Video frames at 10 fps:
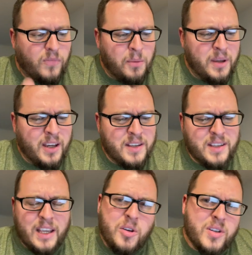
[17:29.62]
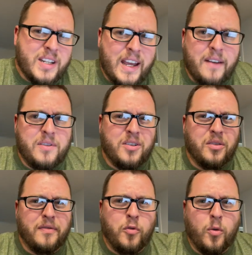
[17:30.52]
because they used to have, the
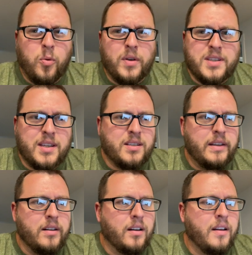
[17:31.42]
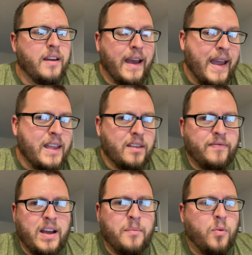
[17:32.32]
4.6 liter and the
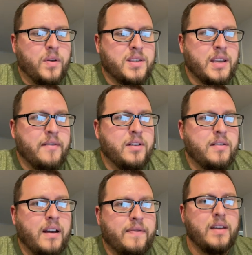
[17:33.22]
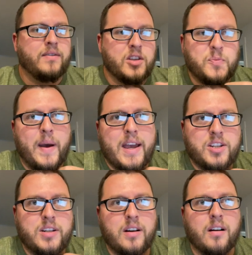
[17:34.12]
5.7. I think this
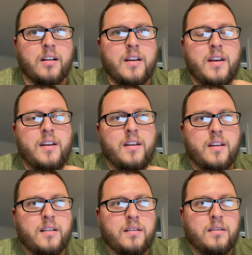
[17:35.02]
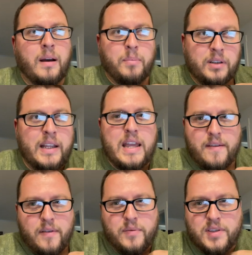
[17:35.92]
past year, I
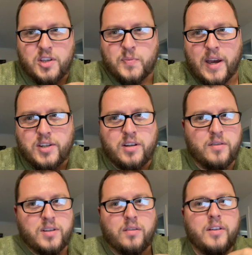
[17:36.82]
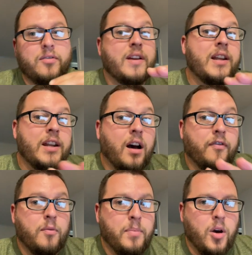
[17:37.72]
believe it was this past year, is the only year they didn't
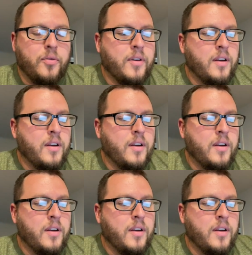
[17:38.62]
offer both.